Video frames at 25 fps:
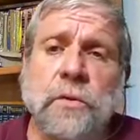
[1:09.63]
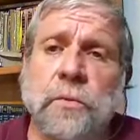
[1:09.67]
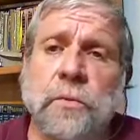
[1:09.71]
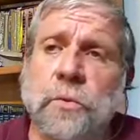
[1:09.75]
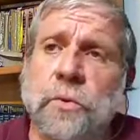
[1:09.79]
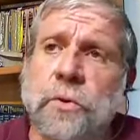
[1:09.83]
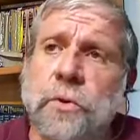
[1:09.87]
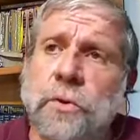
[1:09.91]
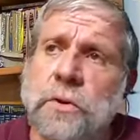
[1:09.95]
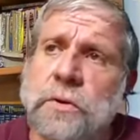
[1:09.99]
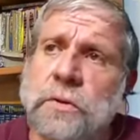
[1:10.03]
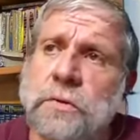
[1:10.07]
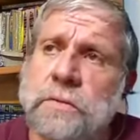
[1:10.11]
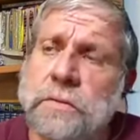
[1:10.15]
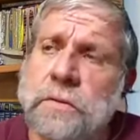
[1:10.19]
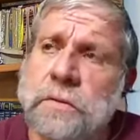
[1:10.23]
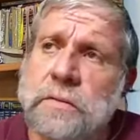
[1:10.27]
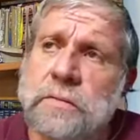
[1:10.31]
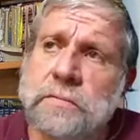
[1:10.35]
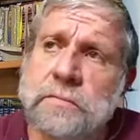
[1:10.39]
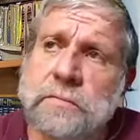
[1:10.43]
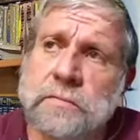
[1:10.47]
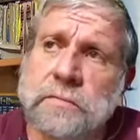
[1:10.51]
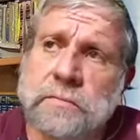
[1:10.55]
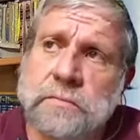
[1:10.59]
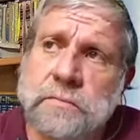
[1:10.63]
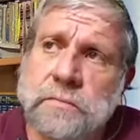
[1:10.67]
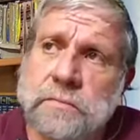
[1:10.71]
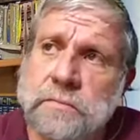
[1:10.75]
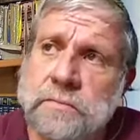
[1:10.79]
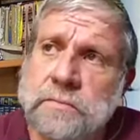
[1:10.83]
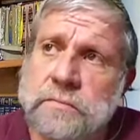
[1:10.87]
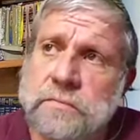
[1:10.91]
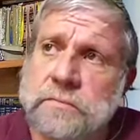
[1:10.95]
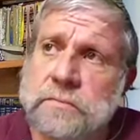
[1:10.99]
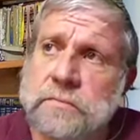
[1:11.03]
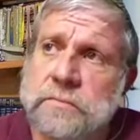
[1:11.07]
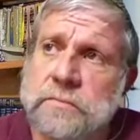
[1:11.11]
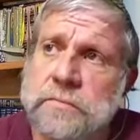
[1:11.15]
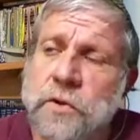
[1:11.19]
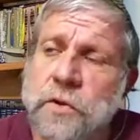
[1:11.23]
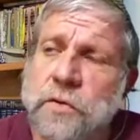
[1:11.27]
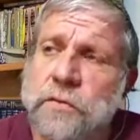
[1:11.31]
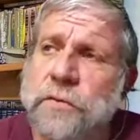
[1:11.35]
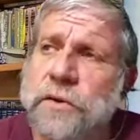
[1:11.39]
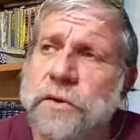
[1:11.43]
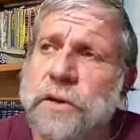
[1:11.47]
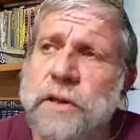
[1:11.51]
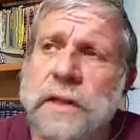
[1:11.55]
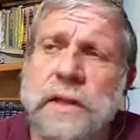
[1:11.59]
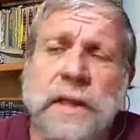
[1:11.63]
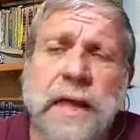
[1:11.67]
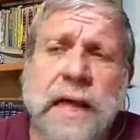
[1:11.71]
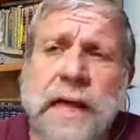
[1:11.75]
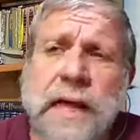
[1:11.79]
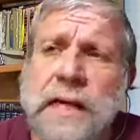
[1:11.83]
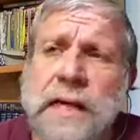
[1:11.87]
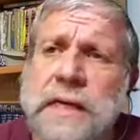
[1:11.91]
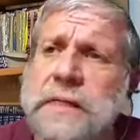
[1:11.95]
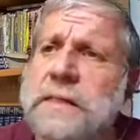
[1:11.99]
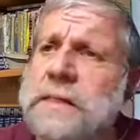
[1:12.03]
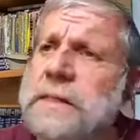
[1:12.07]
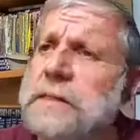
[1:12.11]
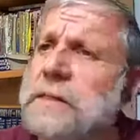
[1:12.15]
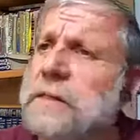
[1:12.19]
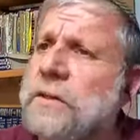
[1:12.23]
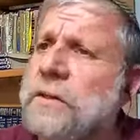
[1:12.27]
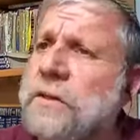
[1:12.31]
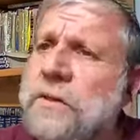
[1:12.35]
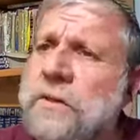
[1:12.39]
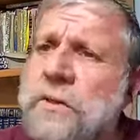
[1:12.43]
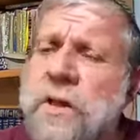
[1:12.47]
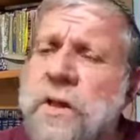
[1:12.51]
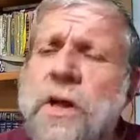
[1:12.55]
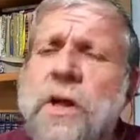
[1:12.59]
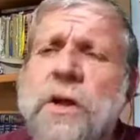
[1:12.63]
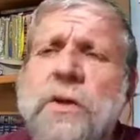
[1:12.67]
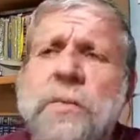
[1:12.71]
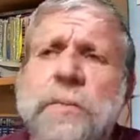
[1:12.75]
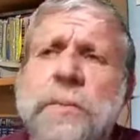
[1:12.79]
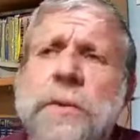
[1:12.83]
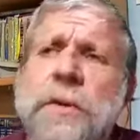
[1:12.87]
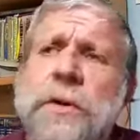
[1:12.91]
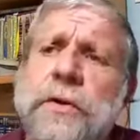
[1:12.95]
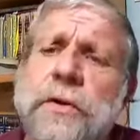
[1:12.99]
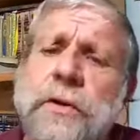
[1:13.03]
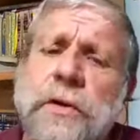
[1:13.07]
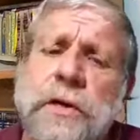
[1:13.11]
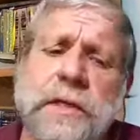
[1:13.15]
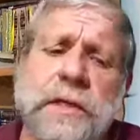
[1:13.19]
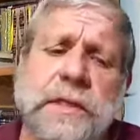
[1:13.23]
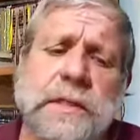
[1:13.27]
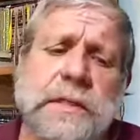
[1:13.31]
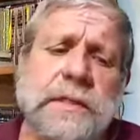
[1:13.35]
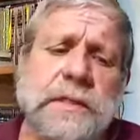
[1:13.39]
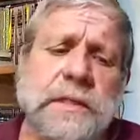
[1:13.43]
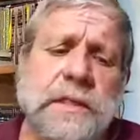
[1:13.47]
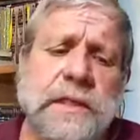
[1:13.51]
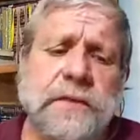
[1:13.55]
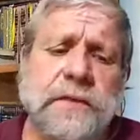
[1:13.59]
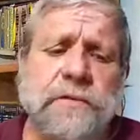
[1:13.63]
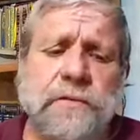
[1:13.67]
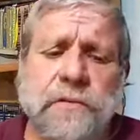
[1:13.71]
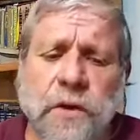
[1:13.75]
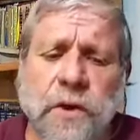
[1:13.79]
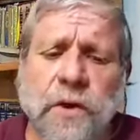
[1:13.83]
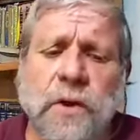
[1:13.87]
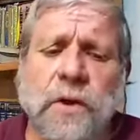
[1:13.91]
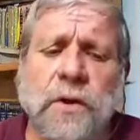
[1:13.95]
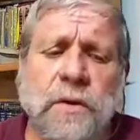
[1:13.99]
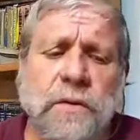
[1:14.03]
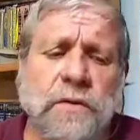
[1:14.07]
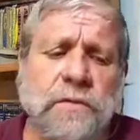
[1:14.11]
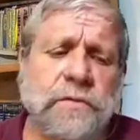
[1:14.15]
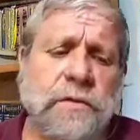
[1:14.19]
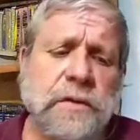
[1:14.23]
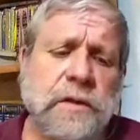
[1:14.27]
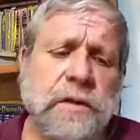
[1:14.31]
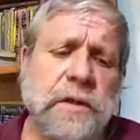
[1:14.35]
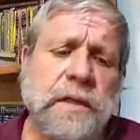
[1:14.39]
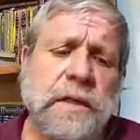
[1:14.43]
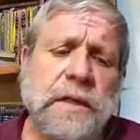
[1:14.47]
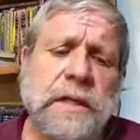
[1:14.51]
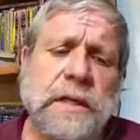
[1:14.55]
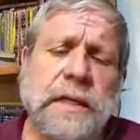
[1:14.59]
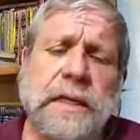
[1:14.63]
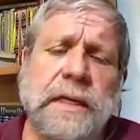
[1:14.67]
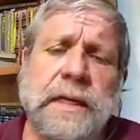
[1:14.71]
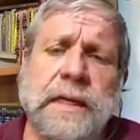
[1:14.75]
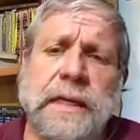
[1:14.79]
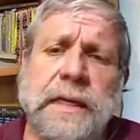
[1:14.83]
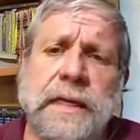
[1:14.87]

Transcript: The world over the last long period has devolved